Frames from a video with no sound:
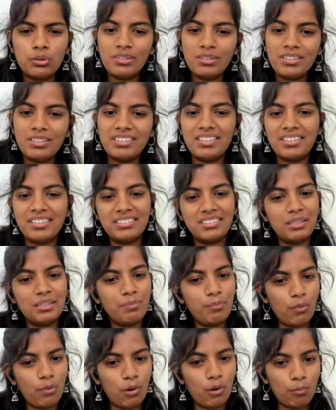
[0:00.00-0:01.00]
So this
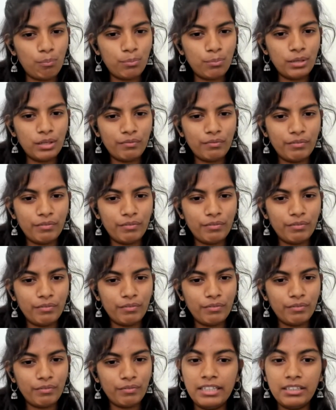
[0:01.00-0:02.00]
is the proper way
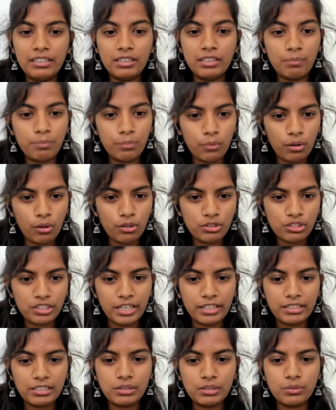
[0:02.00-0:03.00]
of explaining the
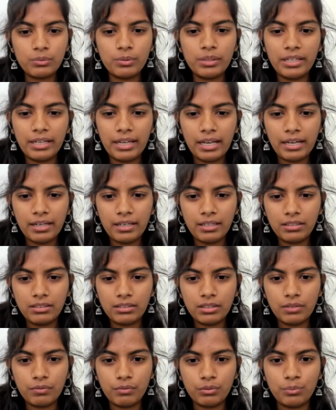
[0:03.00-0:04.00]
project during an
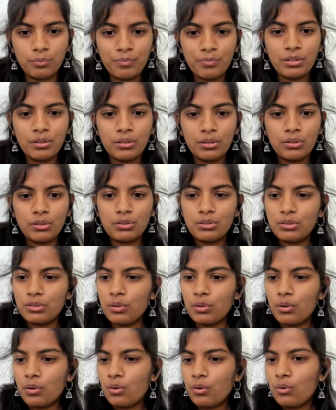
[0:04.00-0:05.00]
interview.
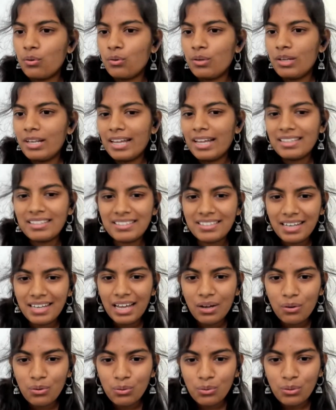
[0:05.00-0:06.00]
So let's
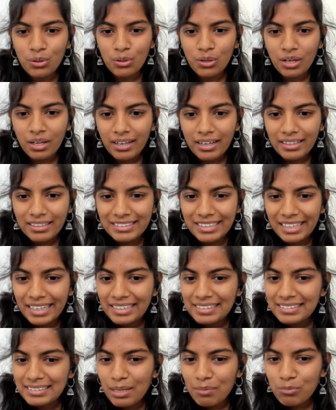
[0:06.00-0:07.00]
now
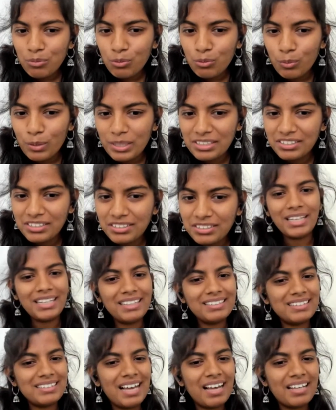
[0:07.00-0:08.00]
take some
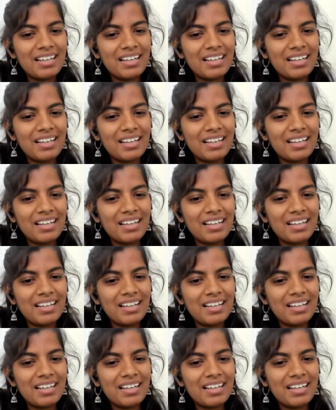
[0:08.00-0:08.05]
questions.